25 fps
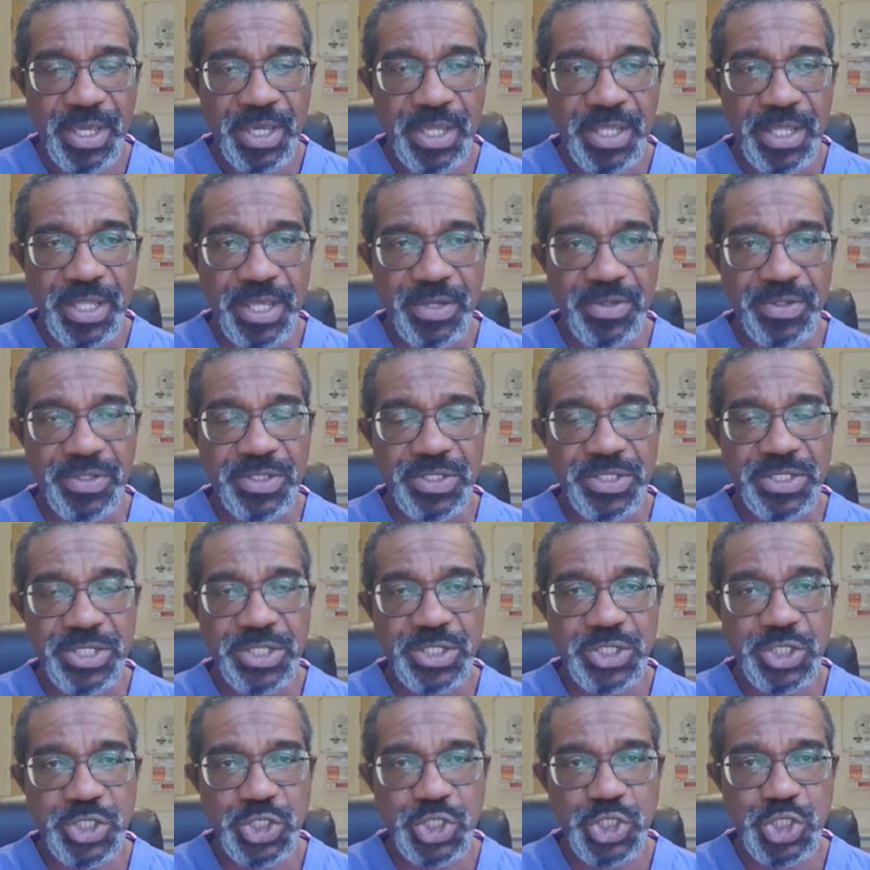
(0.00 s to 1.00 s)
Now, the
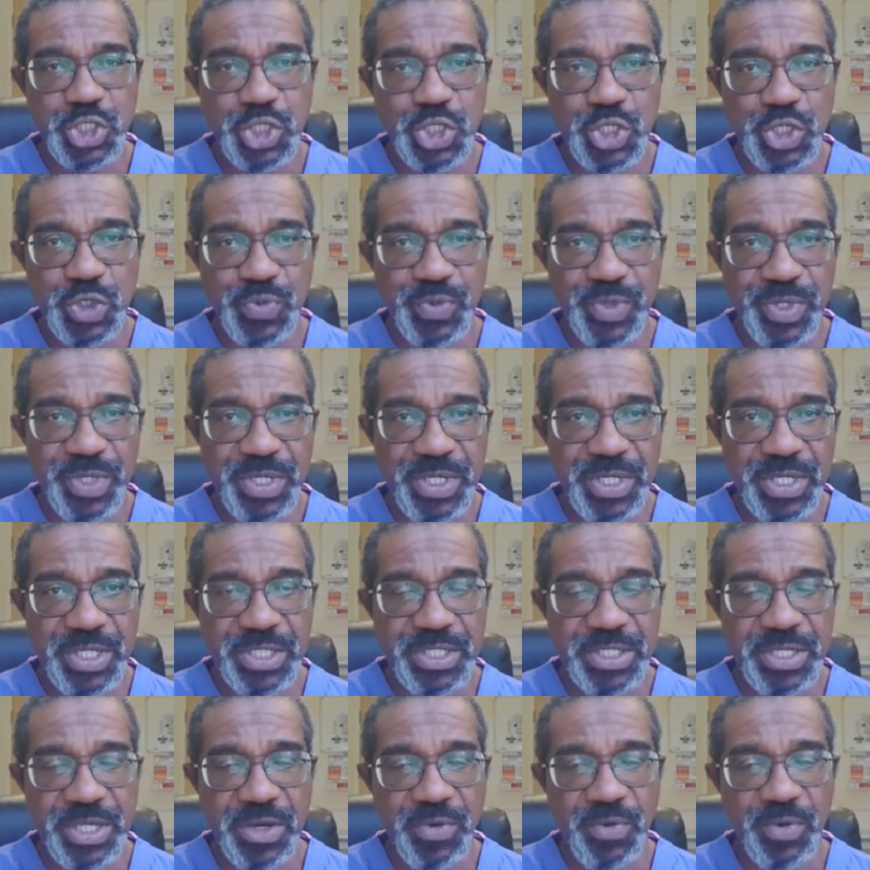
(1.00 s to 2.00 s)
eustachian tube
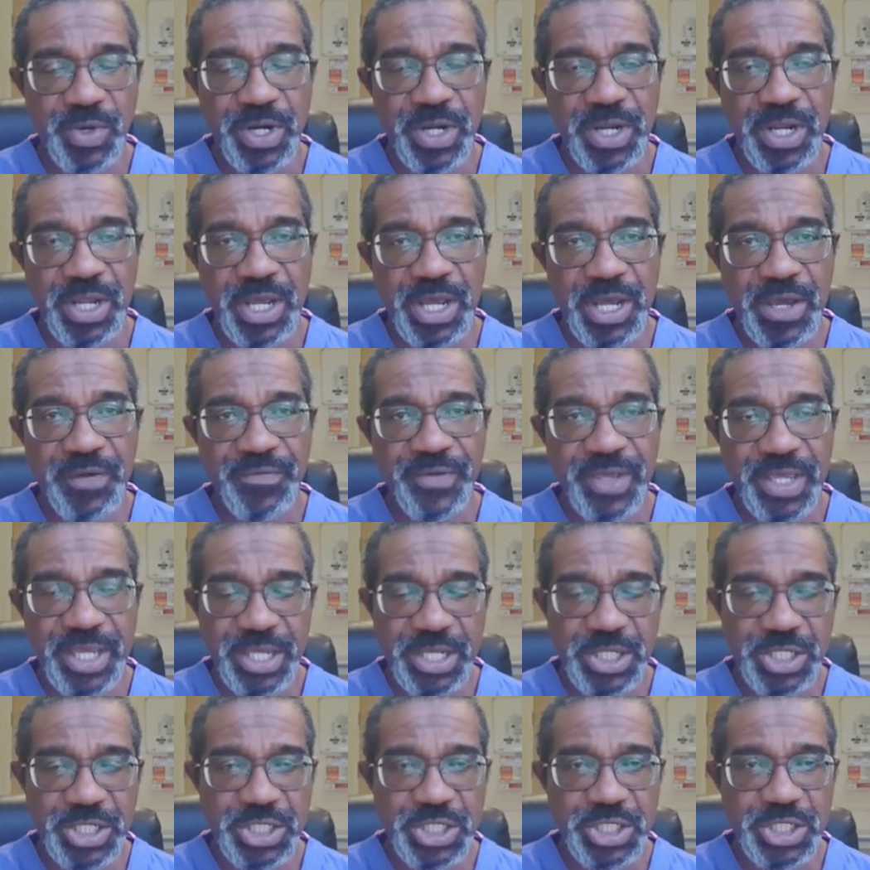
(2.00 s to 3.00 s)
is a 1.5
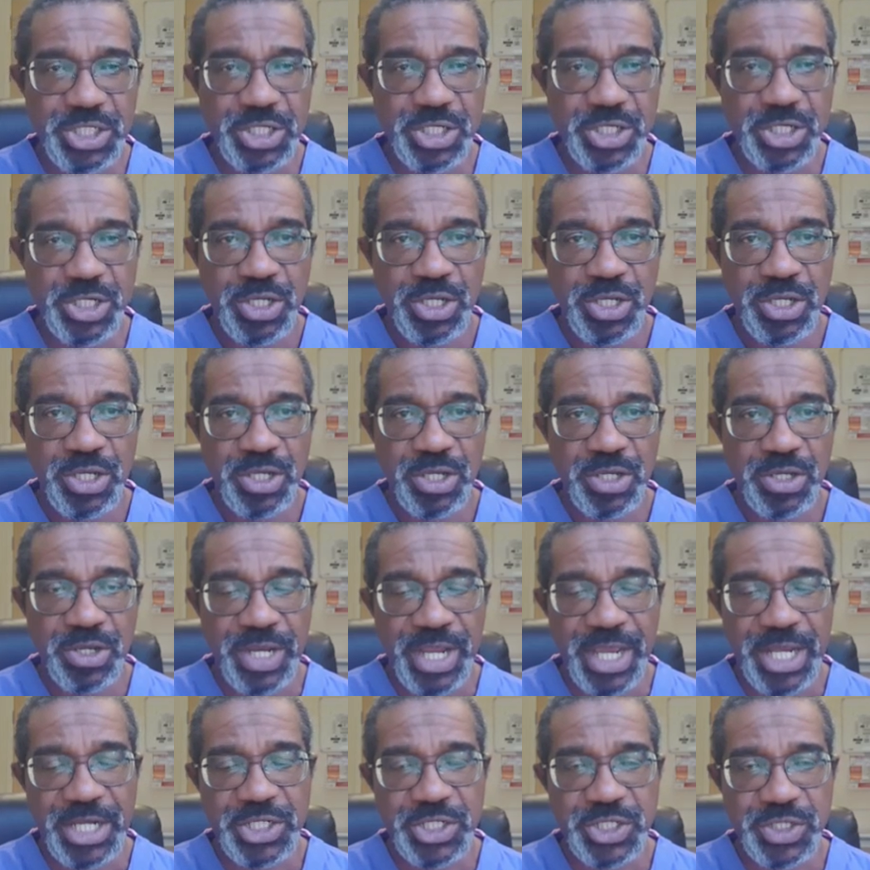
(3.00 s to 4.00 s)
inch
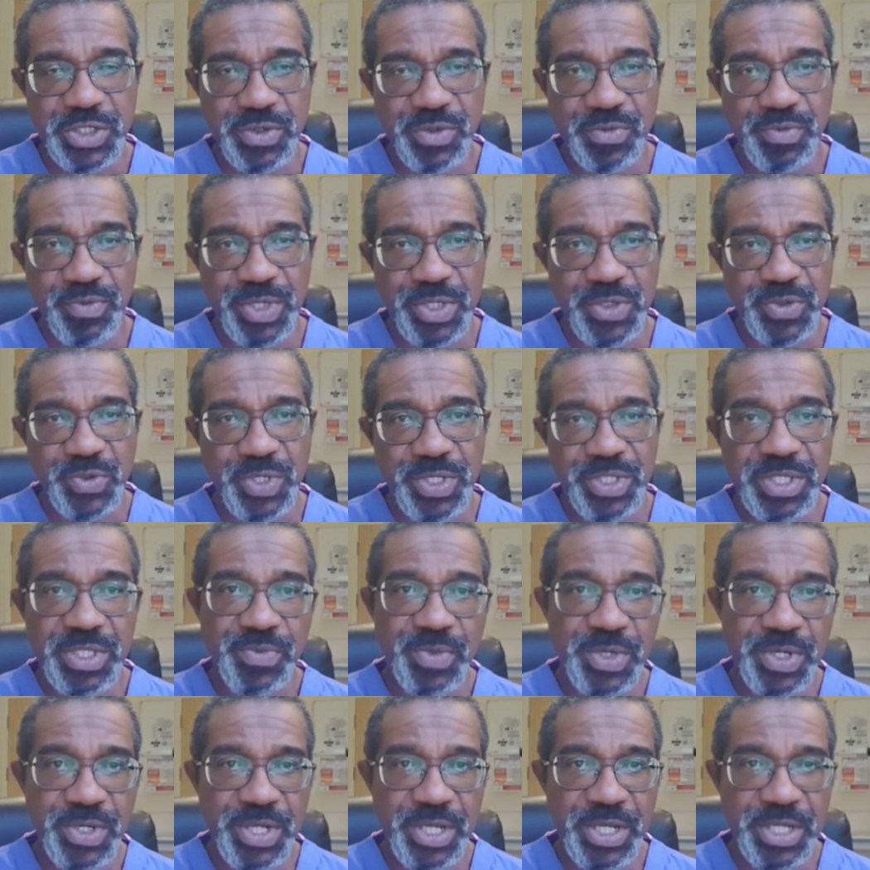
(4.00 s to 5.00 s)
connection between the
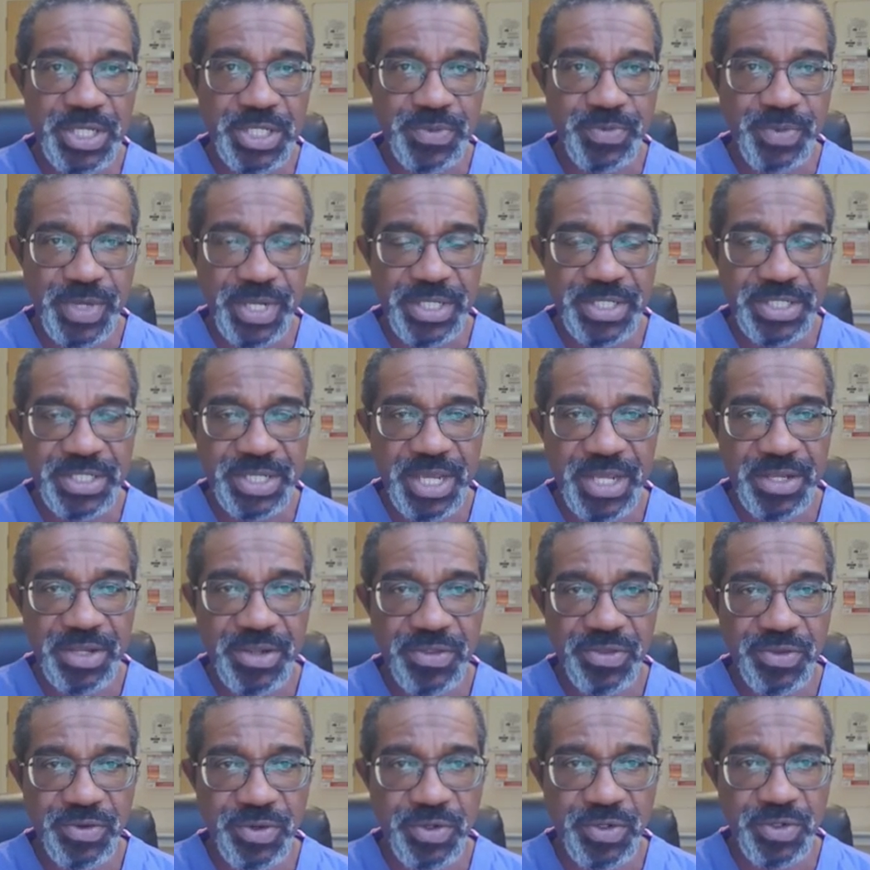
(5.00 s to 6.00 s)
middle ear space and the
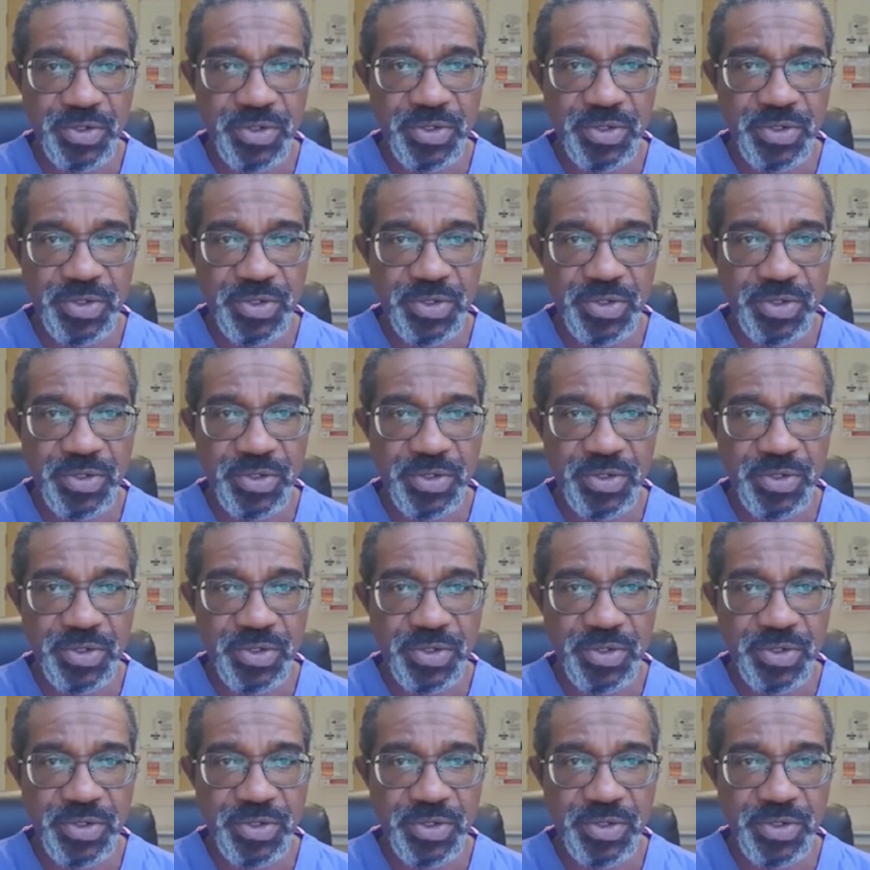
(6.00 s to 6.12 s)
throat,